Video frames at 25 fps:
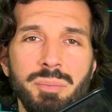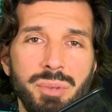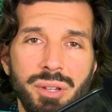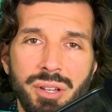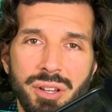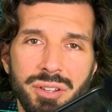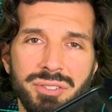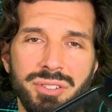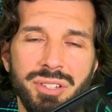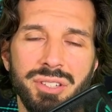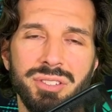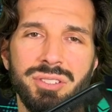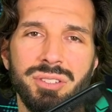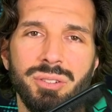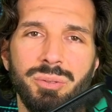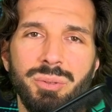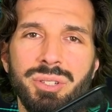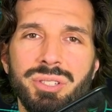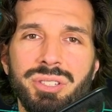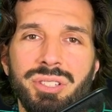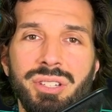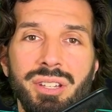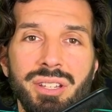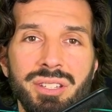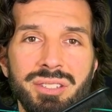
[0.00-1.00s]
because it's the
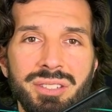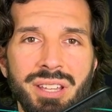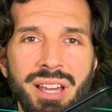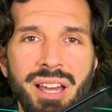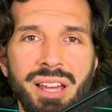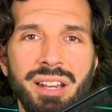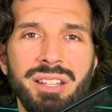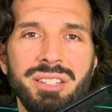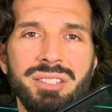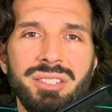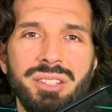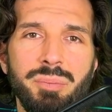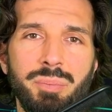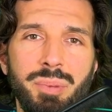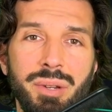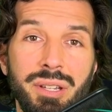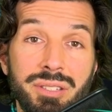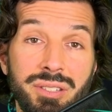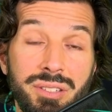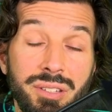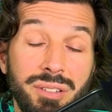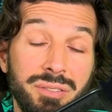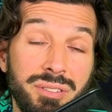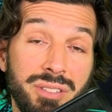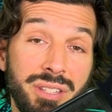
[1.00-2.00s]
riskiest and it's the
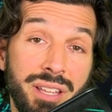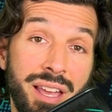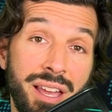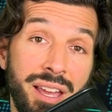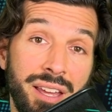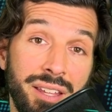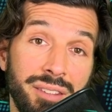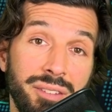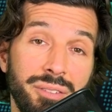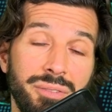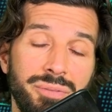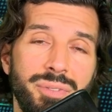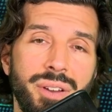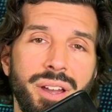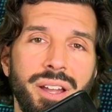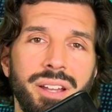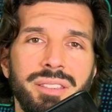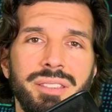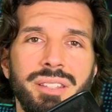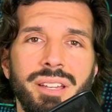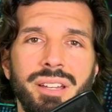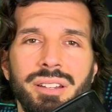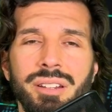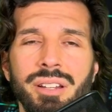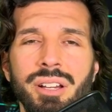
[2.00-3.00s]
basis, and the
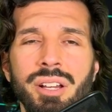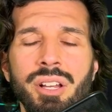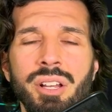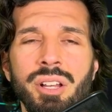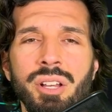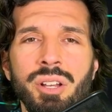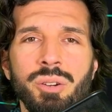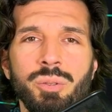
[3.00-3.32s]
fact that